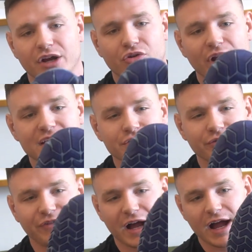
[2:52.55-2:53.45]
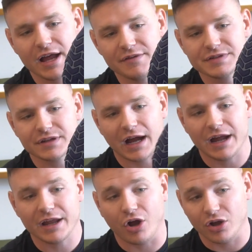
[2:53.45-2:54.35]
Aggressor 5s
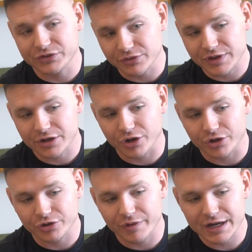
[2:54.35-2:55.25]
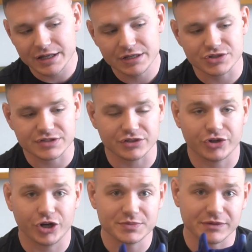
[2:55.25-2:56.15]
I also think are underrated just in
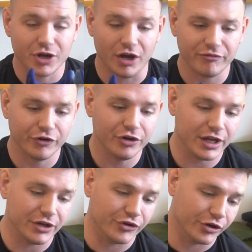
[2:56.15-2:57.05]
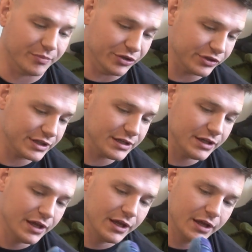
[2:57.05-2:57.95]
terms of comfort and durability.
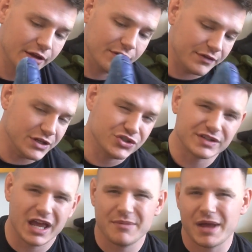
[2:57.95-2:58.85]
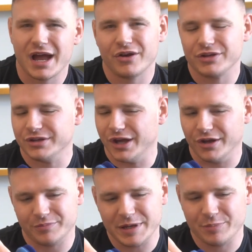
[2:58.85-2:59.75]
These just came out, you
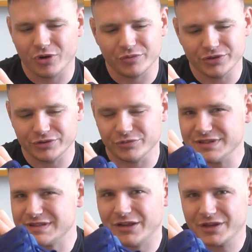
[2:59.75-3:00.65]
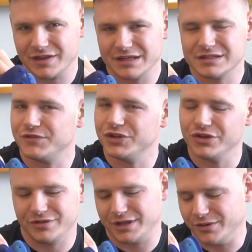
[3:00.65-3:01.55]
know, people aren't really reselling these. If you do,
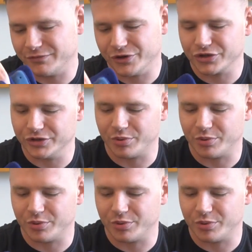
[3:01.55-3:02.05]
you can get them for a good